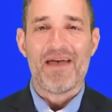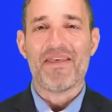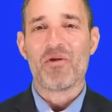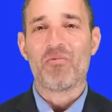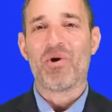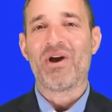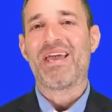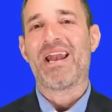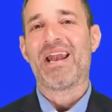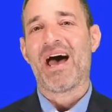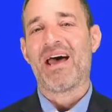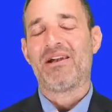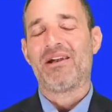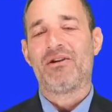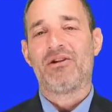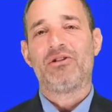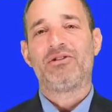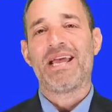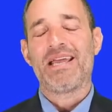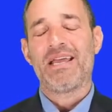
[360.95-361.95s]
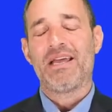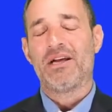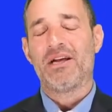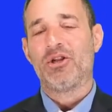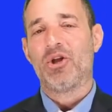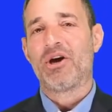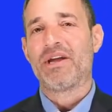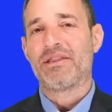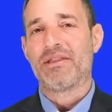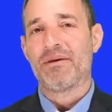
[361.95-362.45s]
and then we'll get on
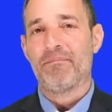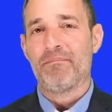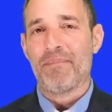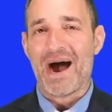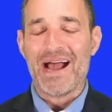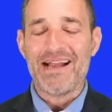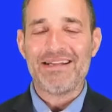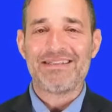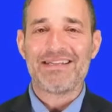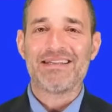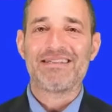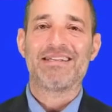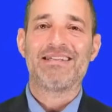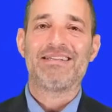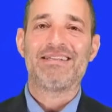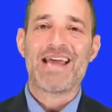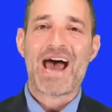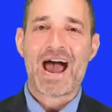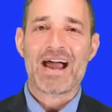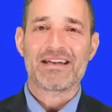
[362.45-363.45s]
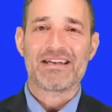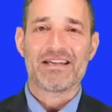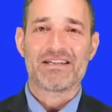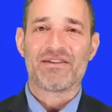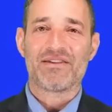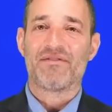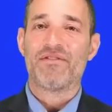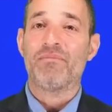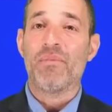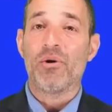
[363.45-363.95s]
taking a look mindsets and
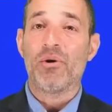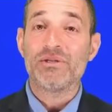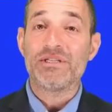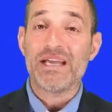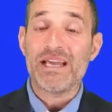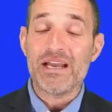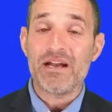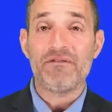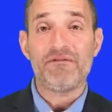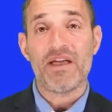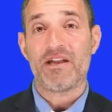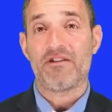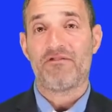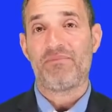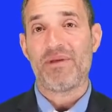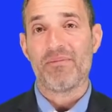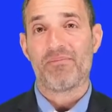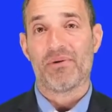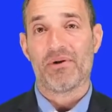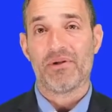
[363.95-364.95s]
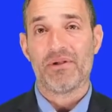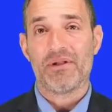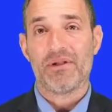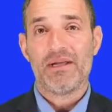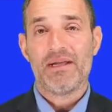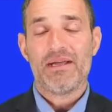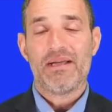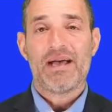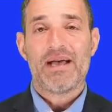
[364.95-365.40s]
tactics of the most innovative people,